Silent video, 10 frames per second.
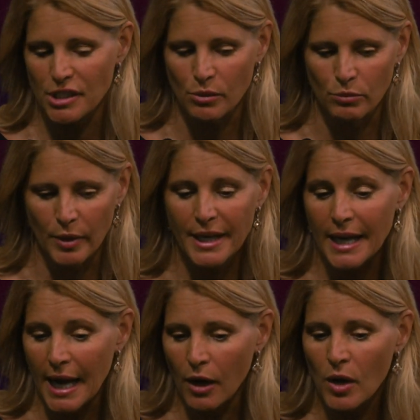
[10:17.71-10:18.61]
So right
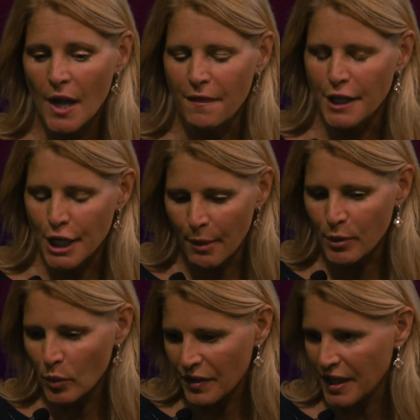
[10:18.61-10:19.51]
now, the
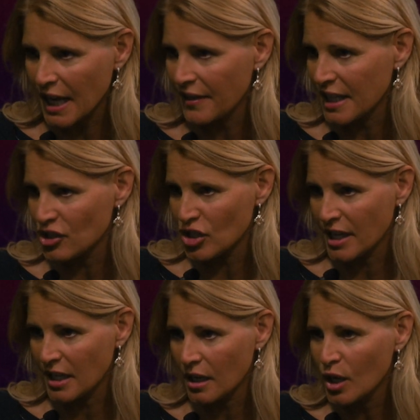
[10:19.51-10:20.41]
number one thing on the
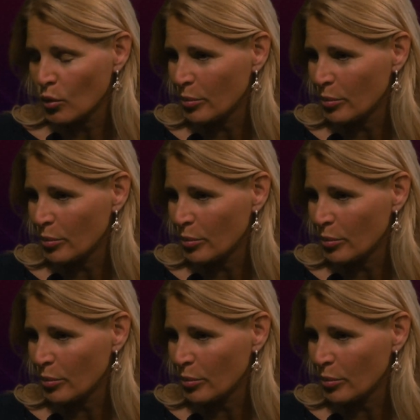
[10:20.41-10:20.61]
agenda